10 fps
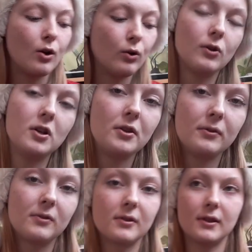or
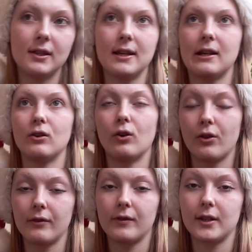lose the
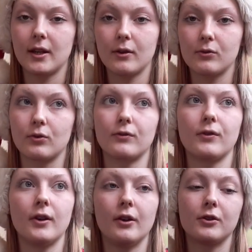other videos or
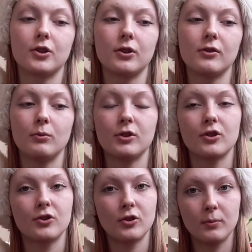photo shoots, which
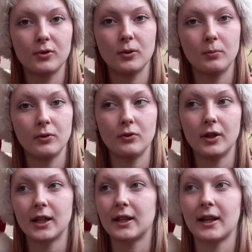is super
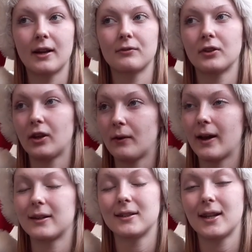annoying, and then I have to go
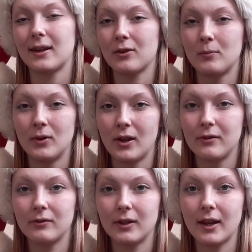ahead and take them all
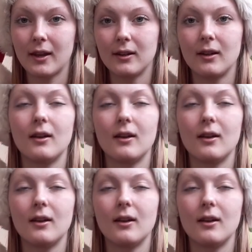over again.